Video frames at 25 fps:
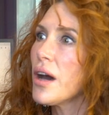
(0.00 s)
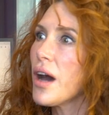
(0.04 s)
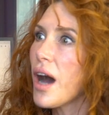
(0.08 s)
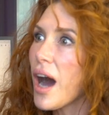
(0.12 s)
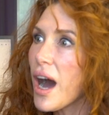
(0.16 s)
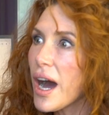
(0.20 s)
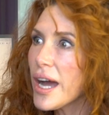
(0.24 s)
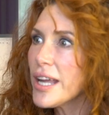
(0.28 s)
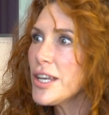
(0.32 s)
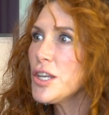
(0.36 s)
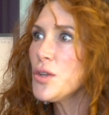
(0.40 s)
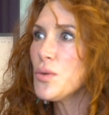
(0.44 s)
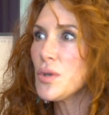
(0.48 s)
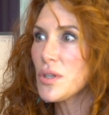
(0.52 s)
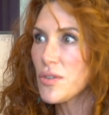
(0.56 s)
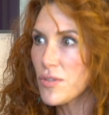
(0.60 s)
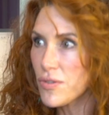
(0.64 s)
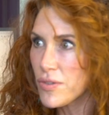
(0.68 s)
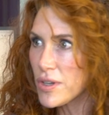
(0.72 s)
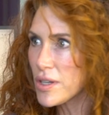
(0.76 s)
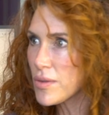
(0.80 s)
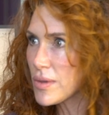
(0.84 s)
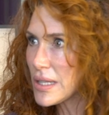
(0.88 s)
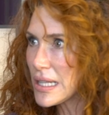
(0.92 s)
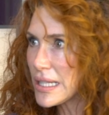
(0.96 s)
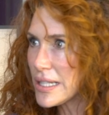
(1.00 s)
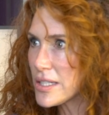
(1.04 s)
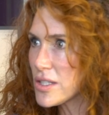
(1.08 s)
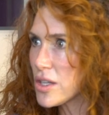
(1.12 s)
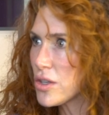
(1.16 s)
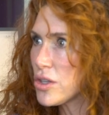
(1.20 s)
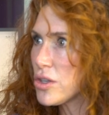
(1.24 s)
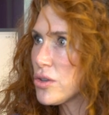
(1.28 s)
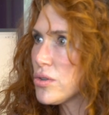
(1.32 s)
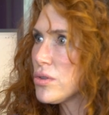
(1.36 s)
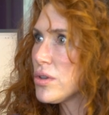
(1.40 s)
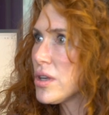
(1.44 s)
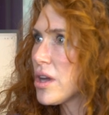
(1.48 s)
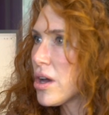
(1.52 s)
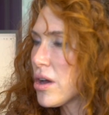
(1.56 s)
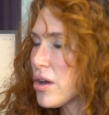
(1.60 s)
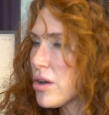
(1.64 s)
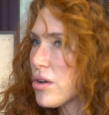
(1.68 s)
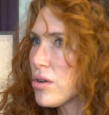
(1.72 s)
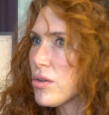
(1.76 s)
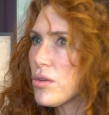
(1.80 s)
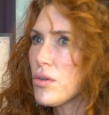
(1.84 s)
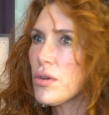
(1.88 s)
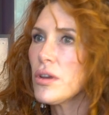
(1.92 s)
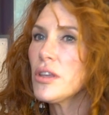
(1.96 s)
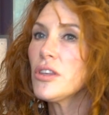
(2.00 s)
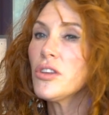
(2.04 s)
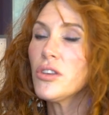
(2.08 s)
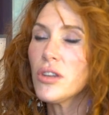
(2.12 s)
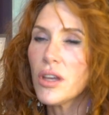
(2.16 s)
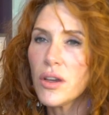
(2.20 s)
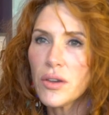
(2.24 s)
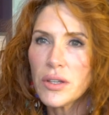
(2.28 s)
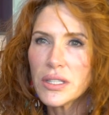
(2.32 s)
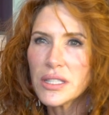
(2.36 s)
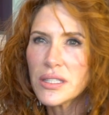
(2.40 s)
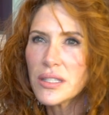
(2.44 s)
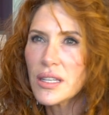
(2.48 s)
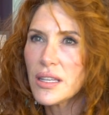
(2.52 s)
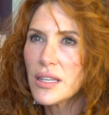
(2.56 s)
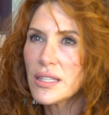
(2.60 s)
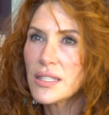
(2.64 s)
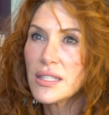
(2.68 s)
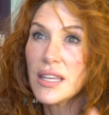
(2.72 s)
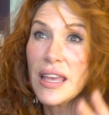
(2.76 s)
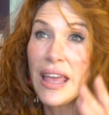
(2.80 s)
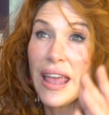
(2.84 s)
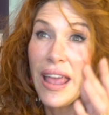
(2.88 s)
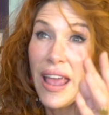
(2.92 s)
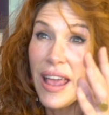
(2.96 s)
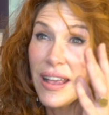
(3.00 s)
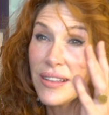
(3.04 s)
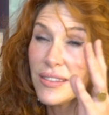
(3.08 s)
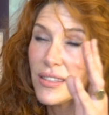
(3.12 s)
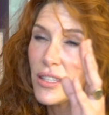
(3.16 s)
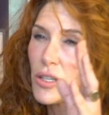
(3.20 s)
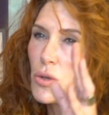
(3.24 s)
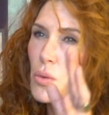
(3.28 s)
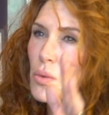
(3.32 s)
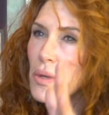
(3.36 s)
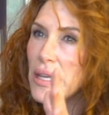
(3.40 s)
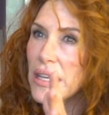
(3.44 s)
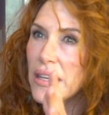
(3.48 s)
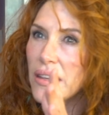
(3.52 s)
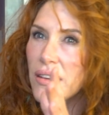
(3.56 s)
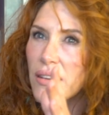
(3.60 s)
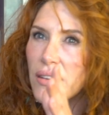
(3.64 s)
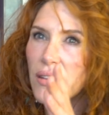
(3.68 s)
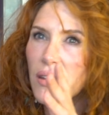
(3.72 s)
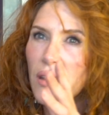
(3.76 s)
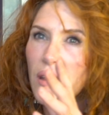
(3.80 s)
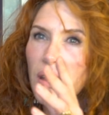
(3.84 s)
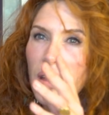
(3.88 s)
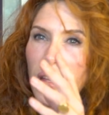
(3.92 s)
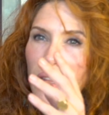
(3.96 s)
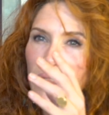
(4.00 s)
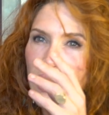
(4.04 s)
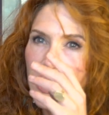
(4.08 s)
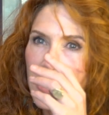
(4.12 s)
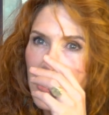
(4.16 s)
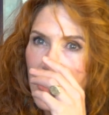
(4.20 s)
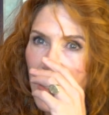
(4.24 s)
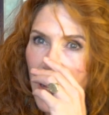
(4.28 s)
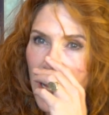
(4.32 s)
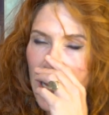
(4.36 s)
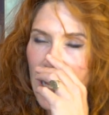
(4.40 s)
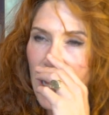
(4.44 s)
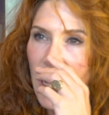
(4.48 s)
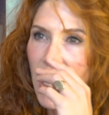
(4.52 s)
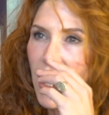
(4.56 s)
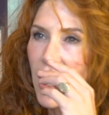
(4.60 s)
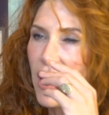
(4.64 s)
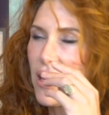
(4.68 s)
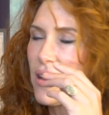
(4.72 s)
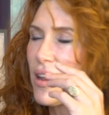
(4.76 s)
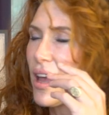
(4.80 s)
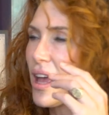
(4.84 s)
I do it frequently. So it's a hectic week that's lying ahead,